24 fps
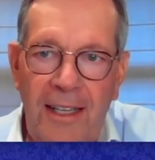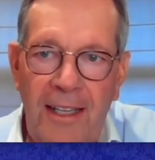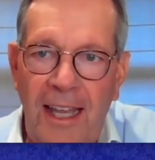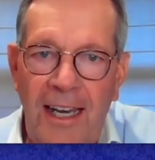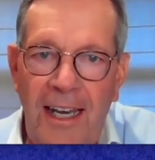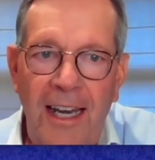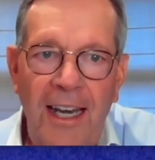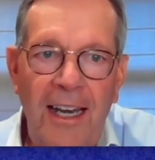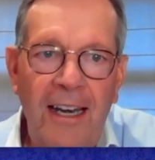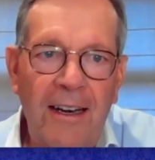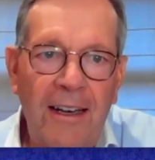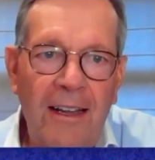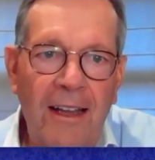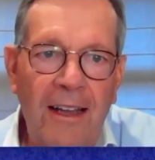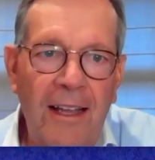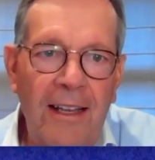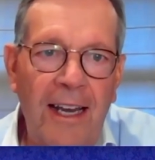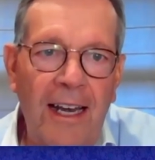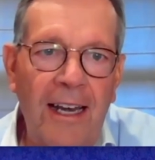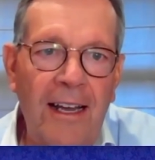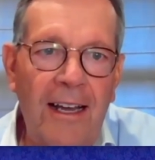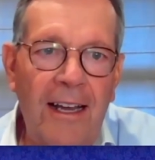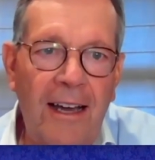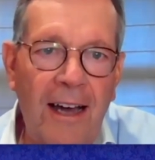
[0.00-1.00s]
they
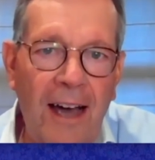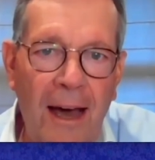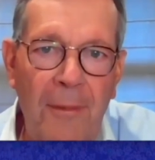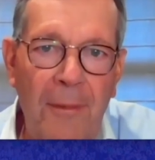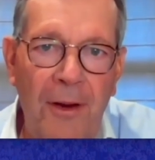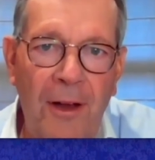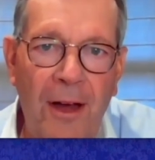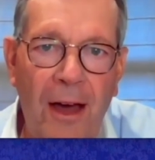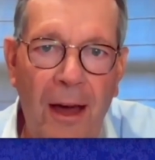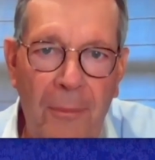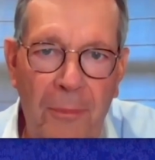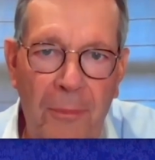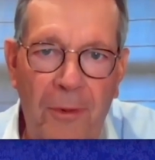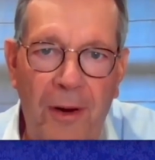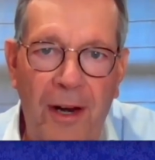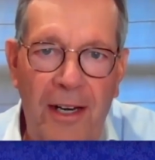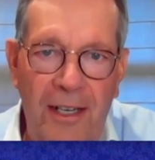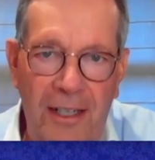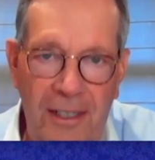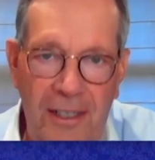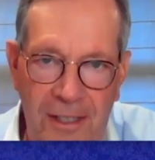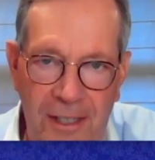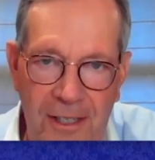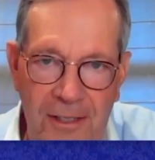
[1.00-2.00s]
need a common
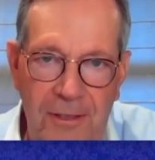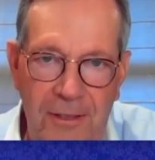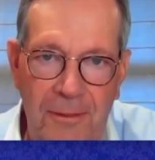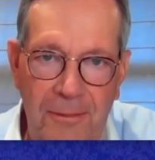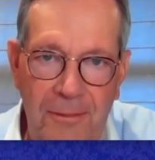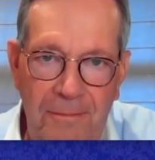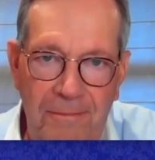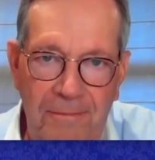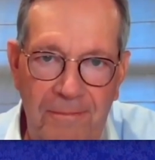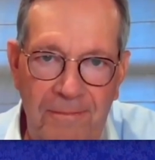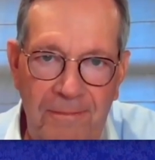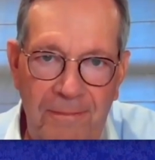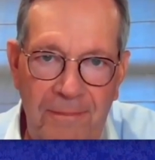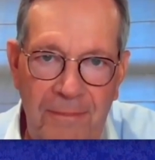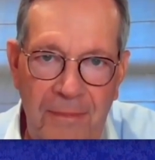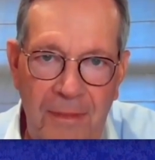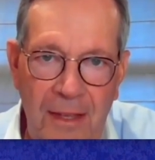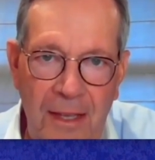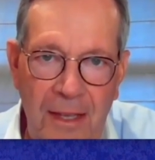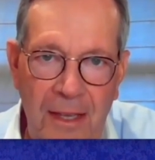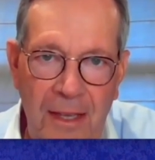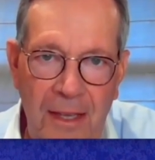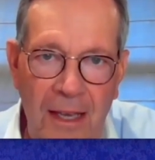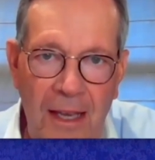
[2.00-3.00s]
operating system.
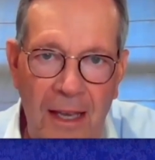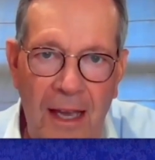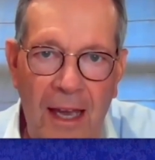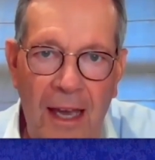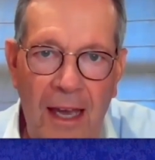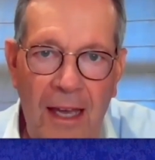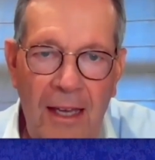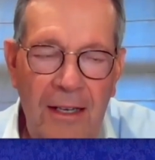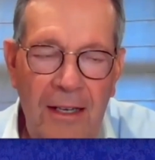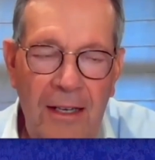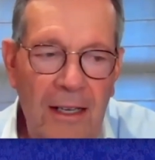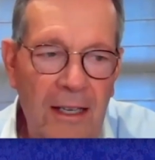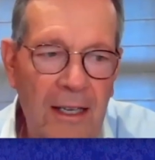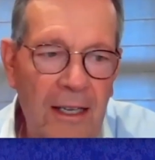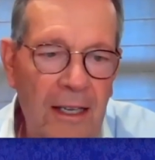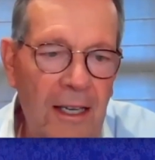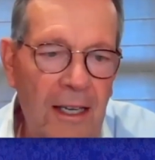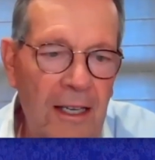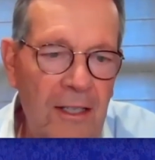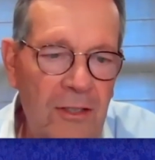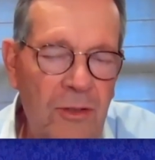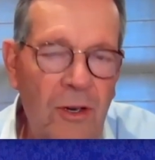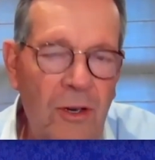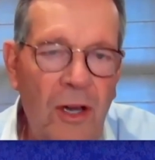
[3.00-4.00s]
And
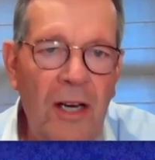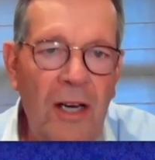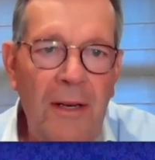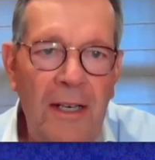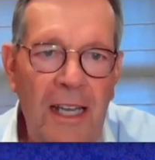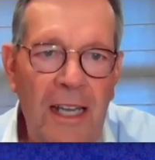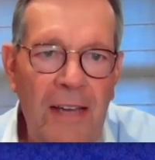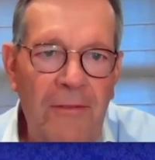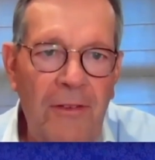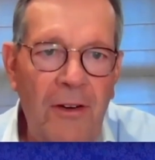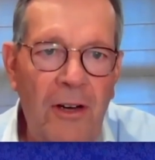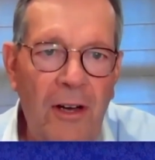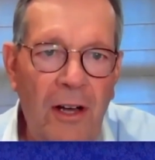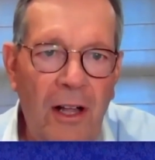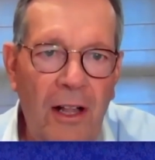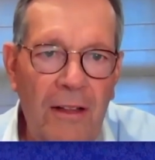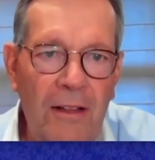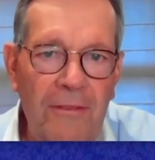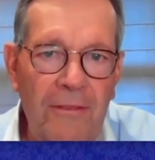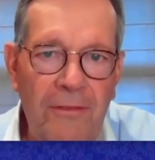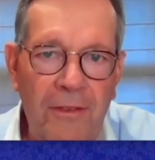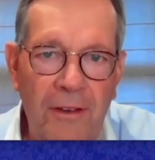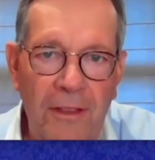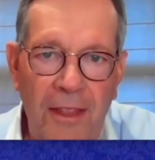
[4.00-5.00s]
it's going to be
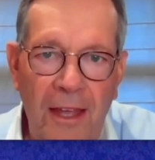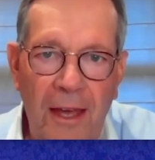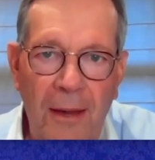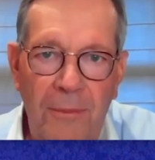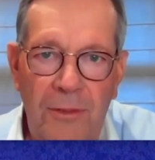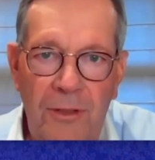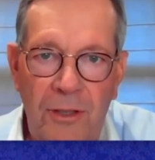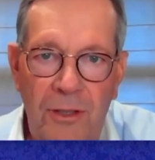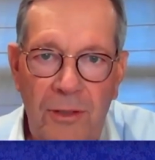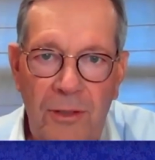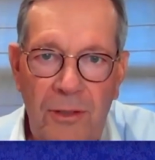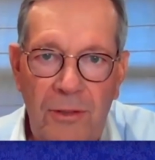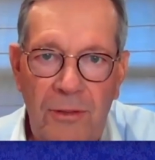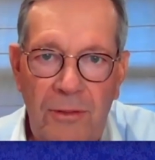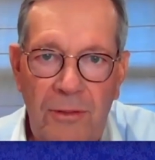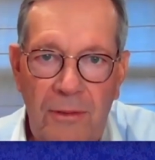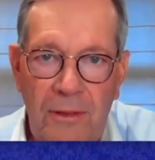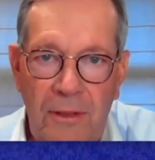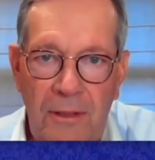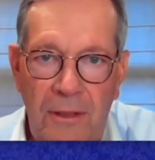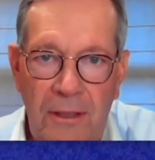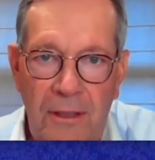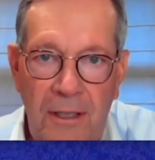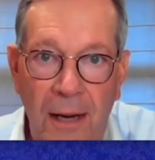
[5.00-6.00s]
difficult for them to
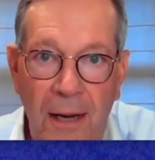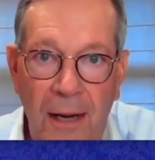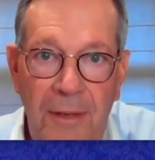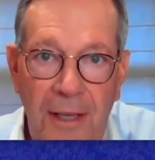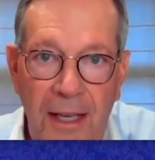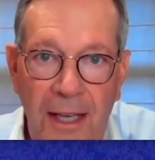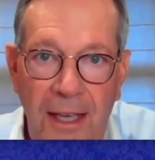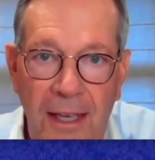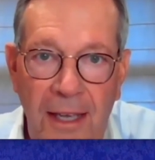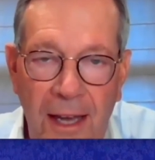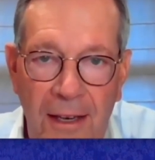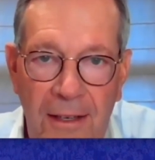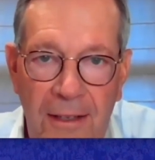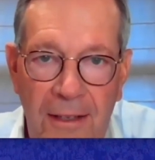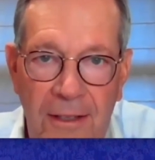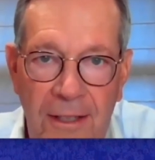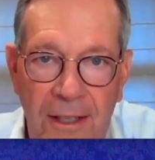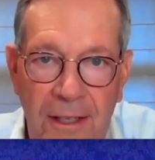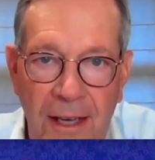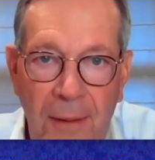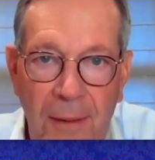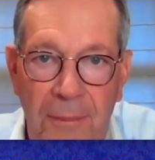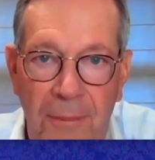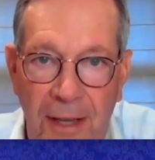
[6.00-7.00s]
come
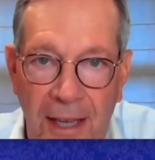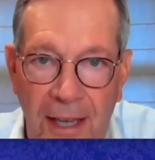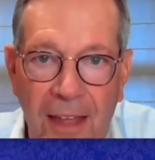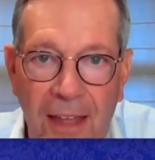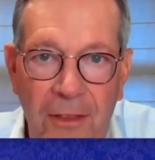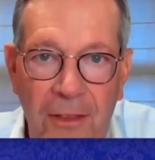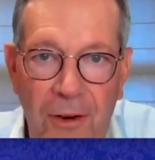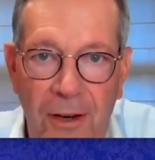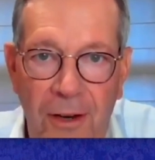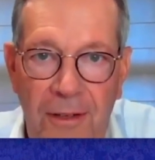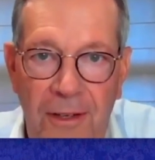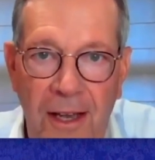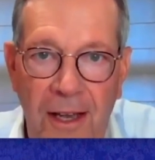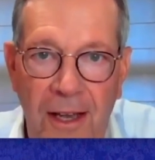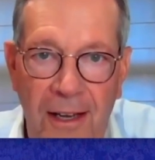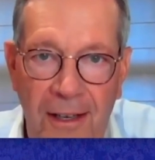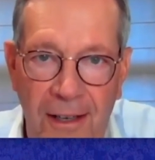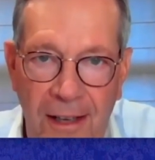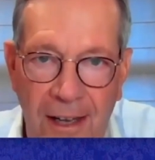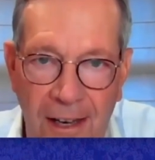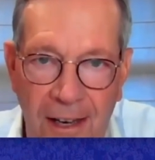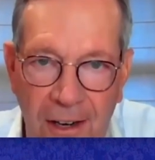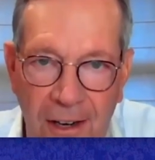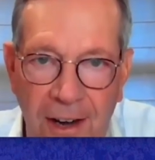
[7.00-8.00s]
together and
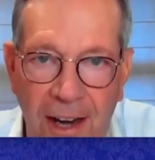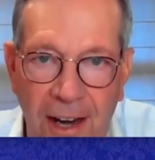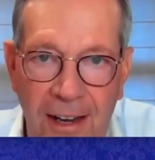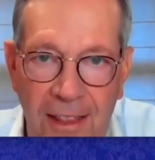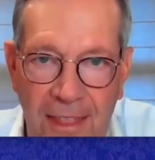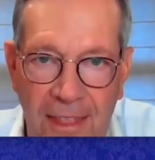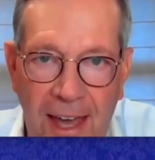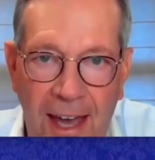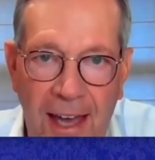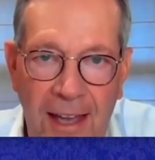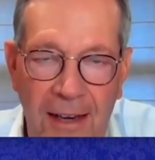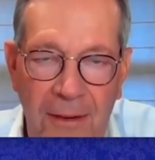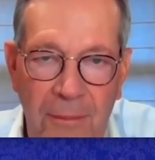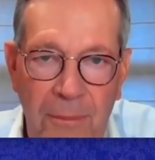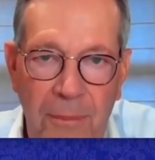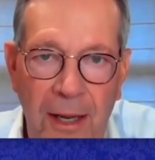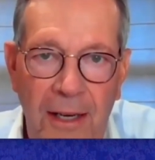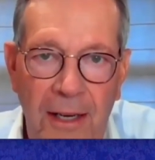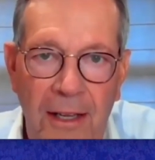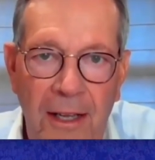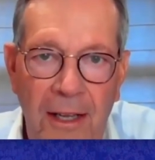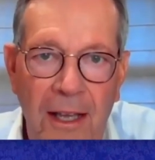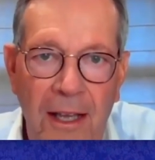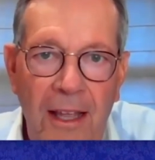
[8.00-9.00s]
agree to that,
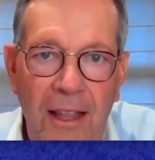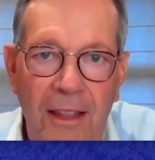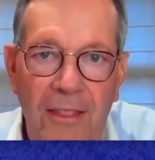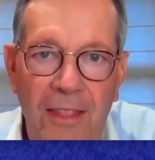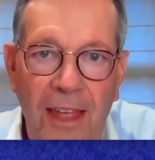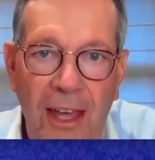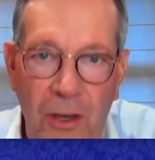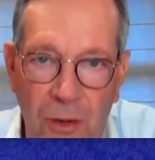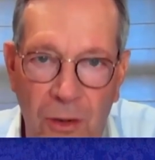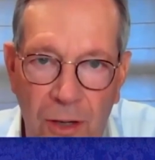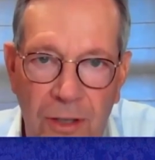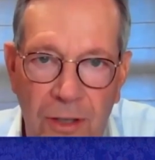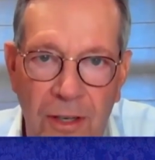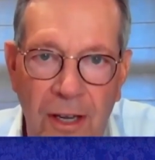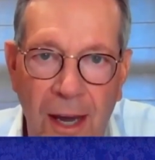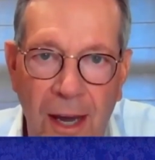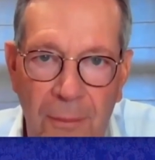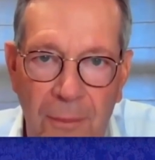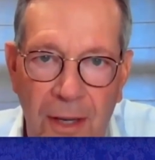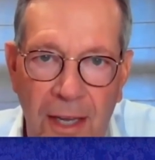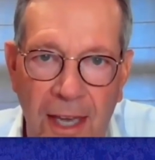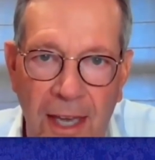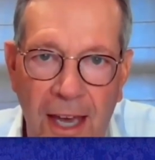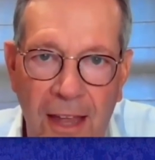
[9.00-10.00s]
but they could
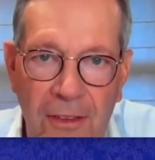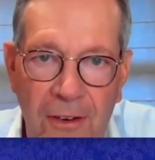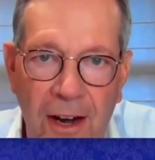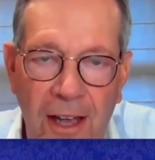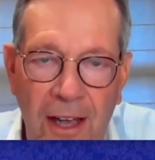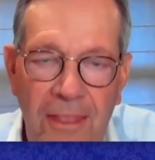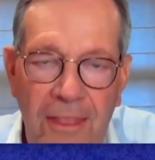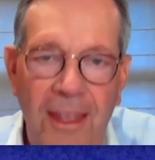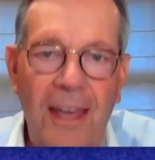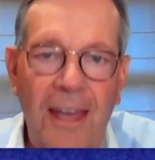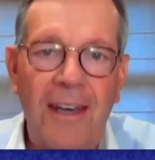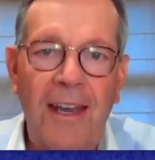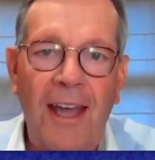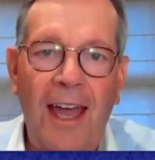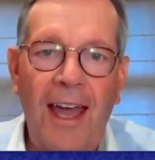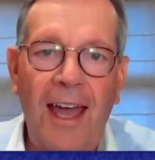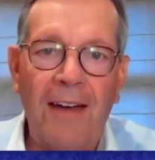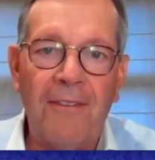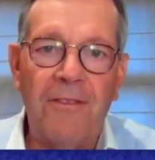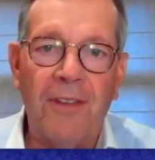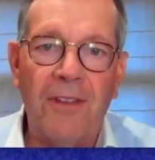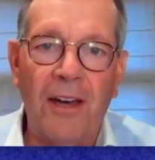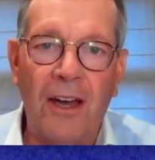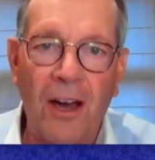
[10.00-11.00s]
come together and then
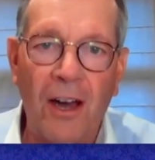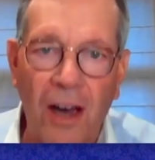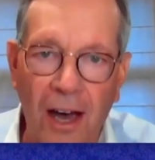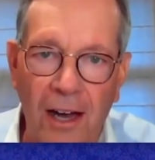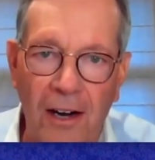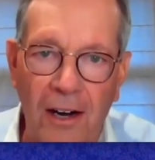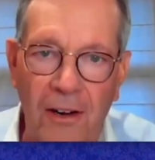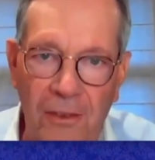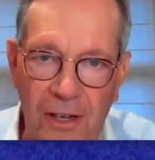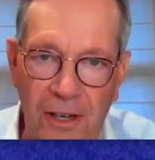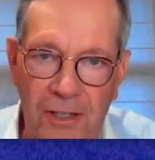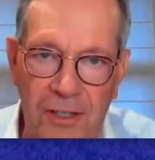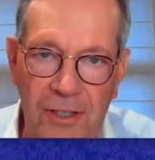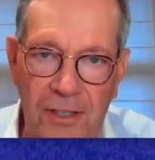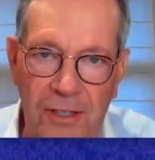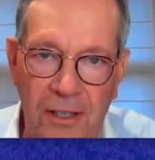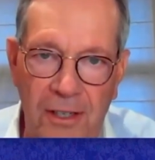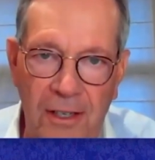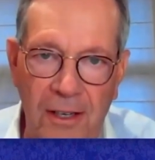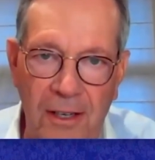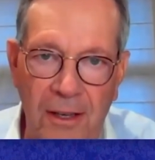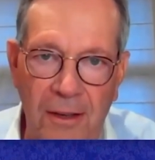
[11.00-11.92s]
have the Congress